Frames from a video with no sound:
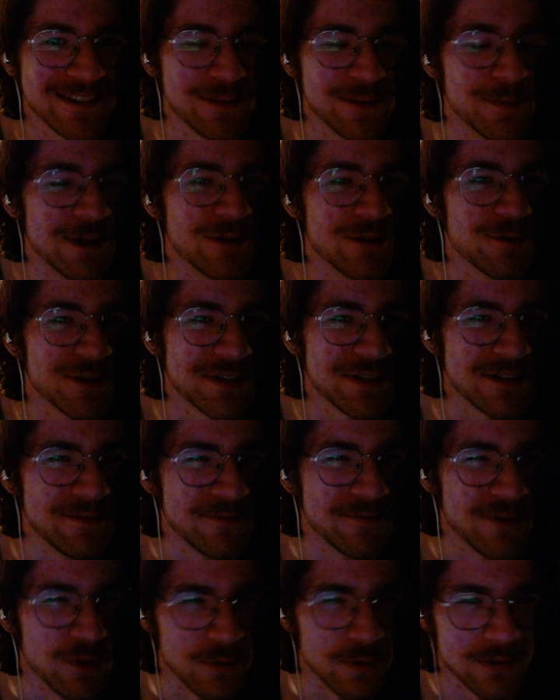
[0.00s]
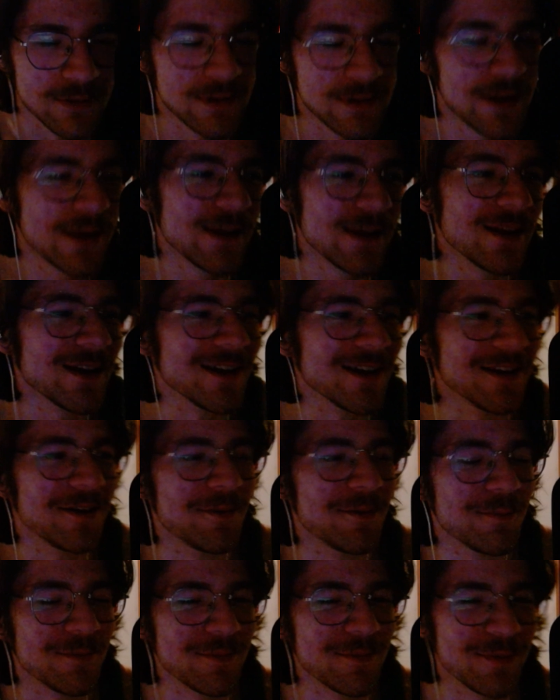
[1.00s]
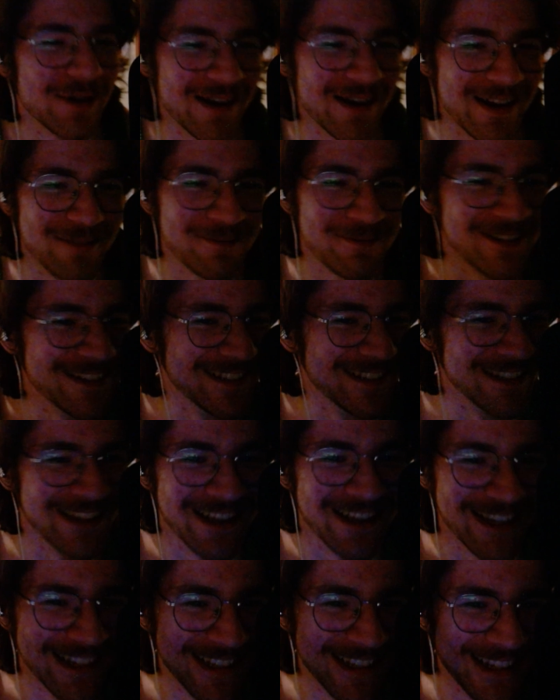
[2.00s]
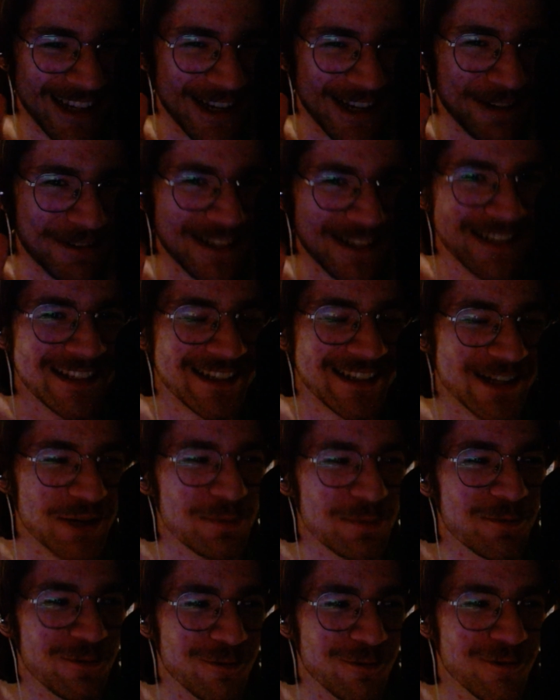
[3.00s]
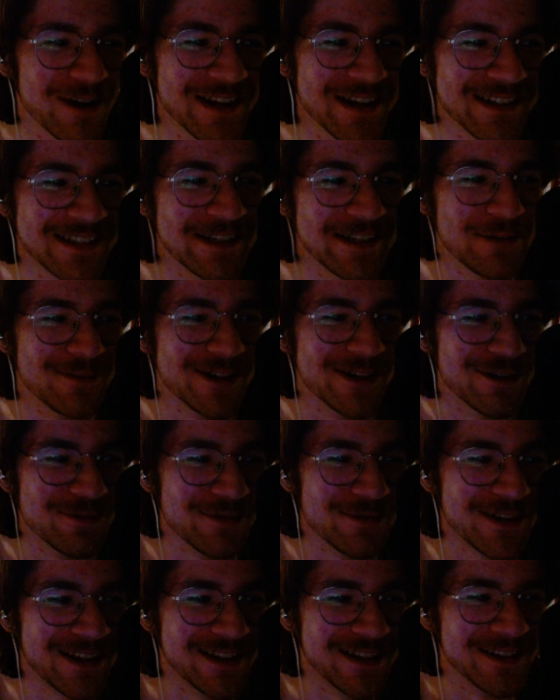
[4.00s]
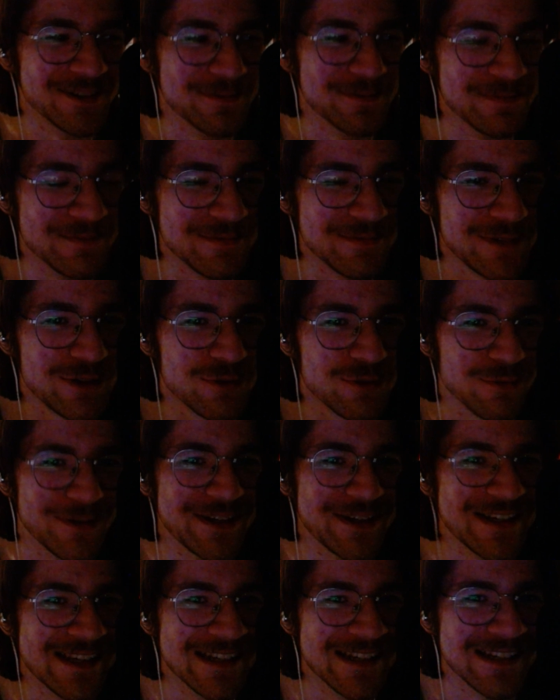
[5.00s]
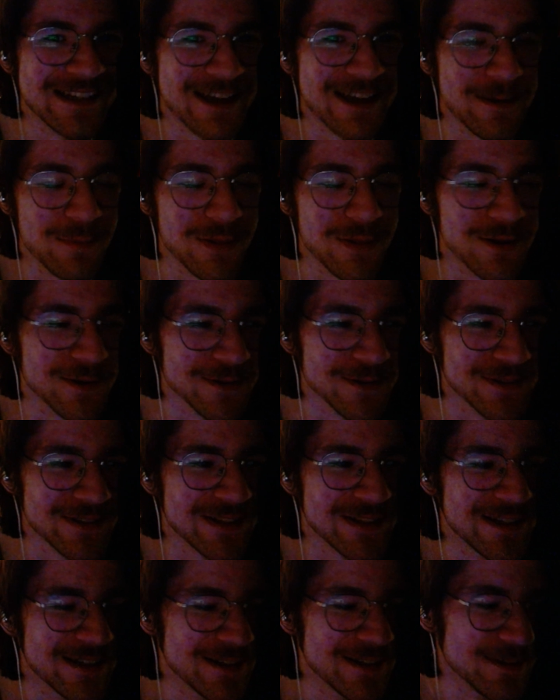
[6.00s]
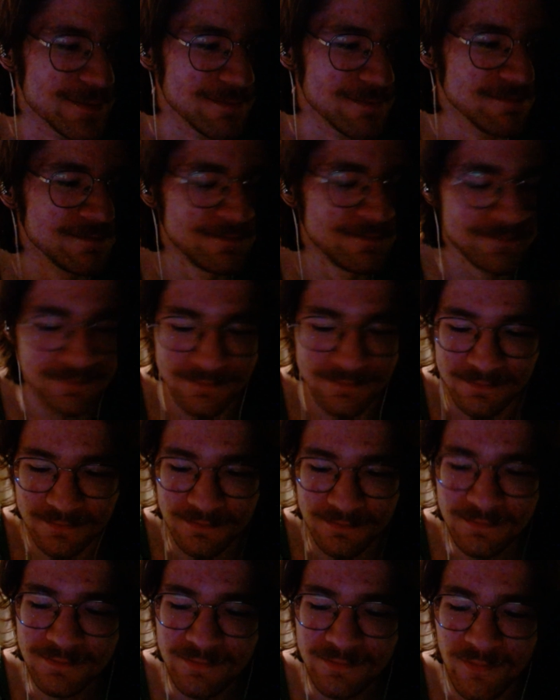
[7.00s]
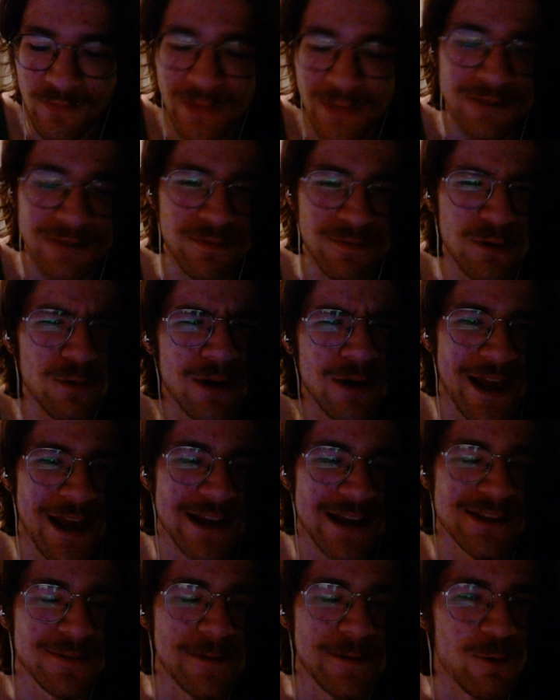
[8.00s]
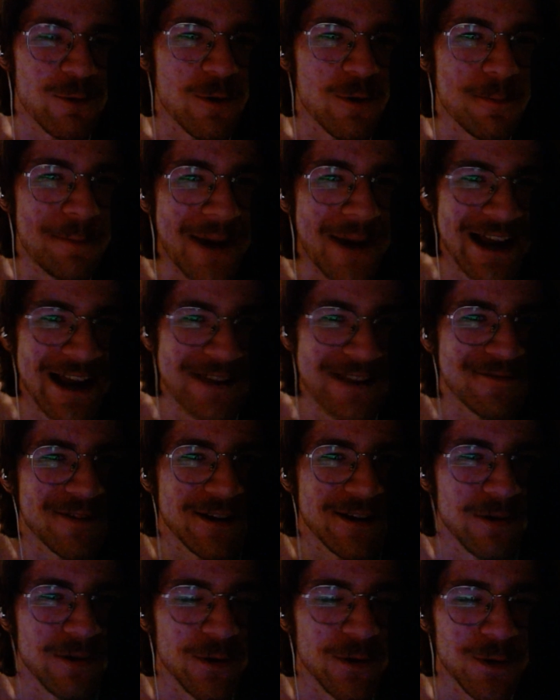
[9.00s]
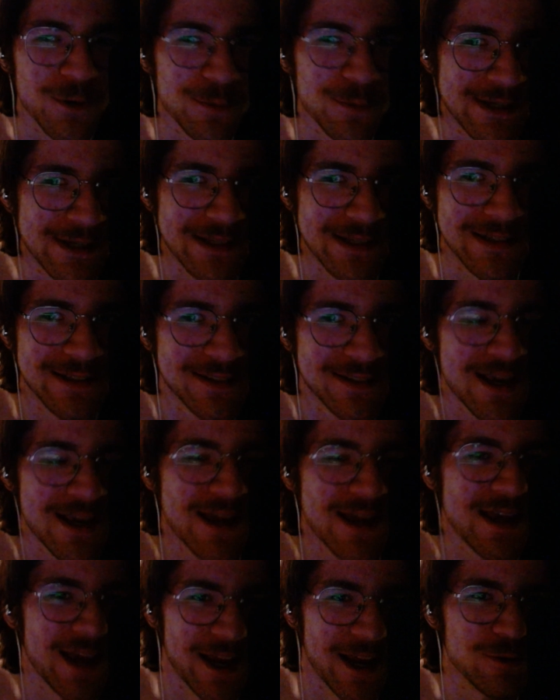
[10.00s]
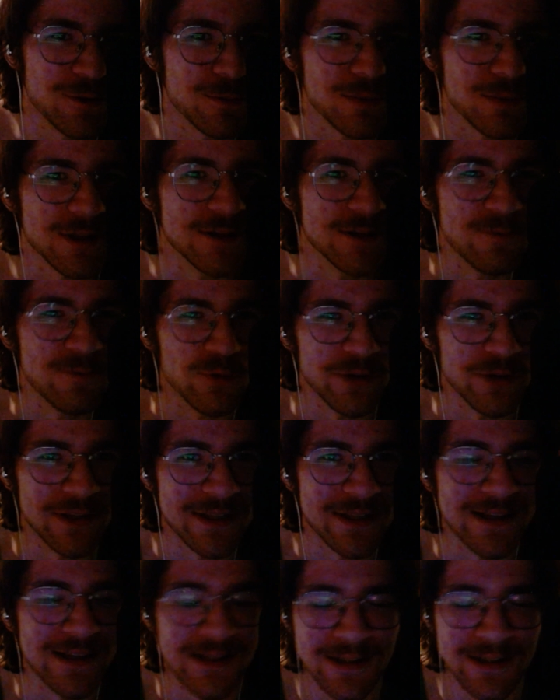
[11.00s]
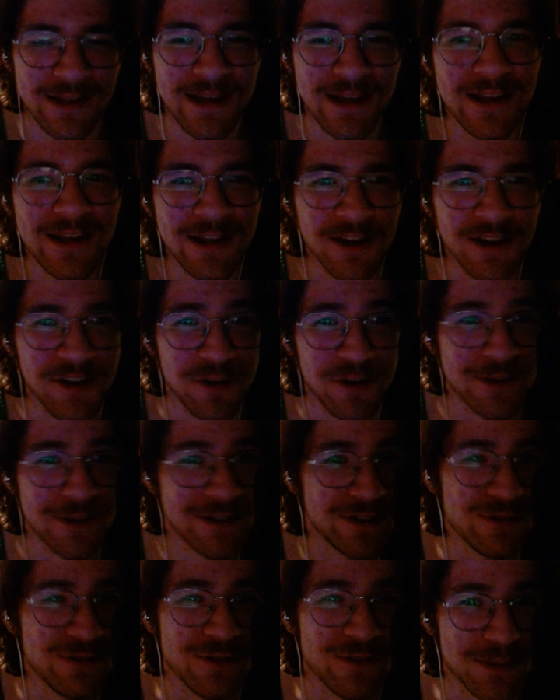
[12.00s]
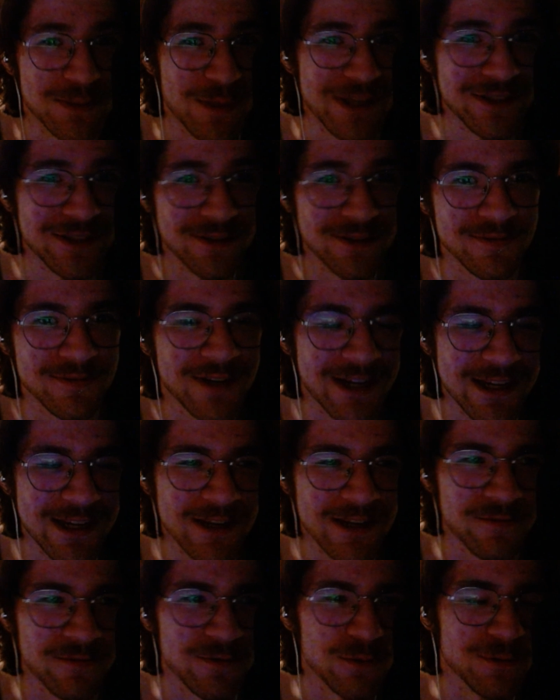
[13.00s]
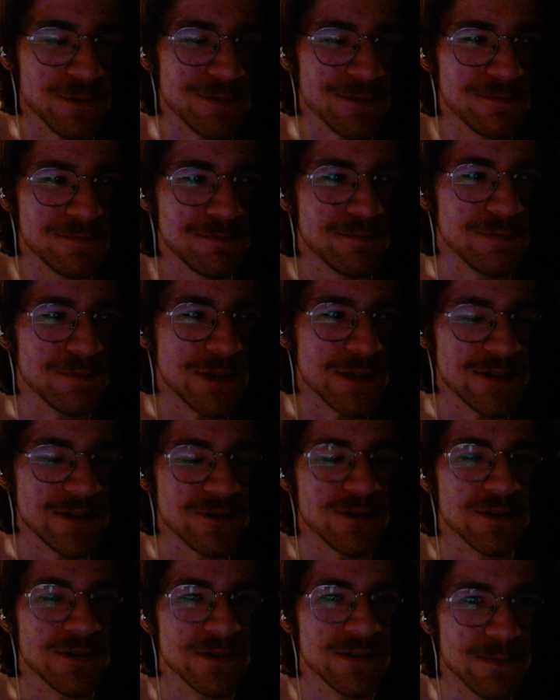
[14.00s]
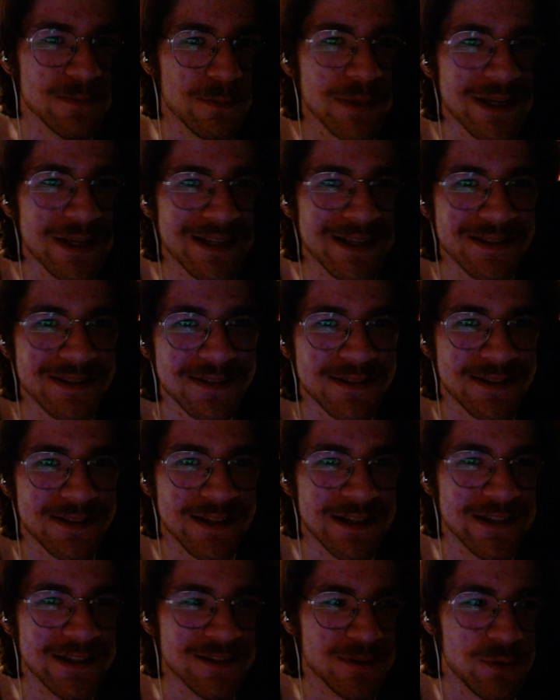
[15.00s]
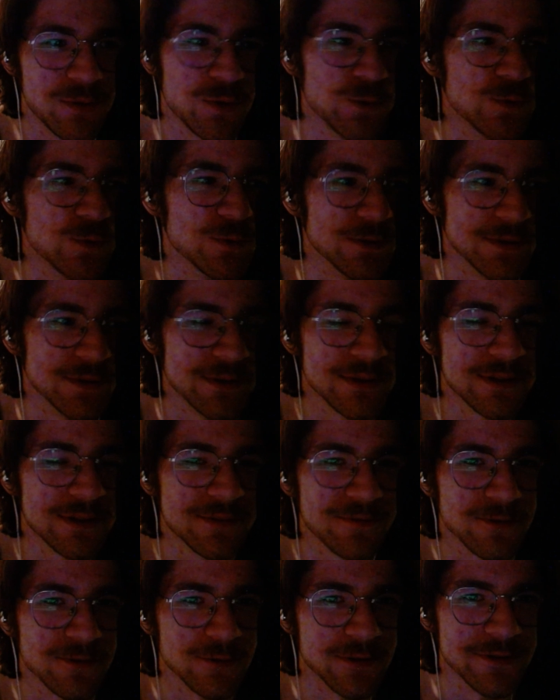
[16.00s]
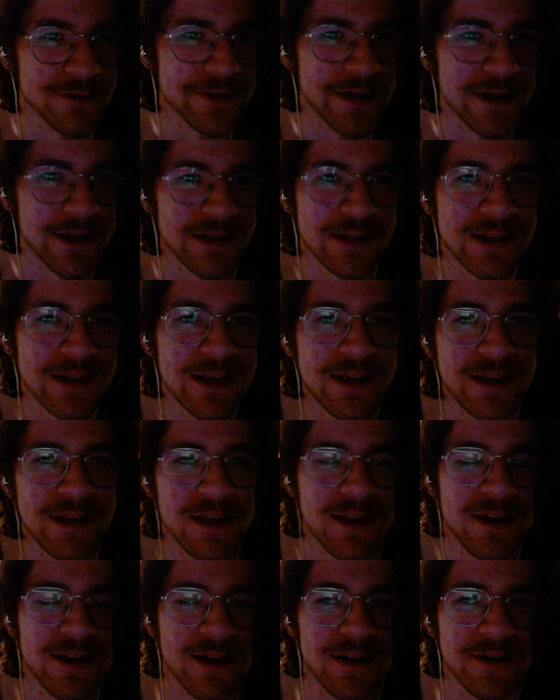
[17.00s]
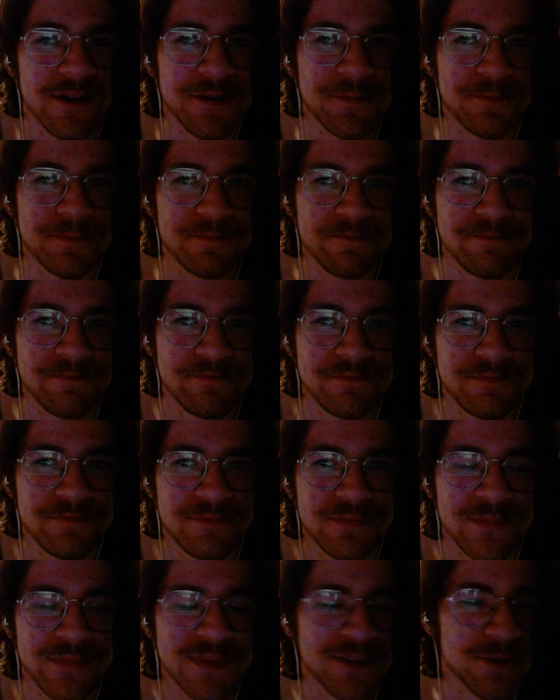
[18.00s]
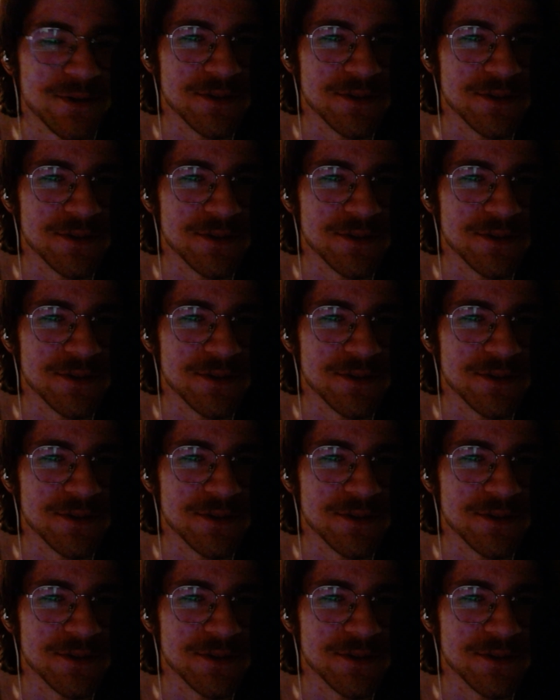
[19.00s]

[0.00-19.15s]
interesting folk. But I'm gonna stop ranting about Krieg and Templars. If you were to ask me what my favorite army is, I don't play 40k. It's too expensive. I can't afford miniatures and paints and tools for all that. So I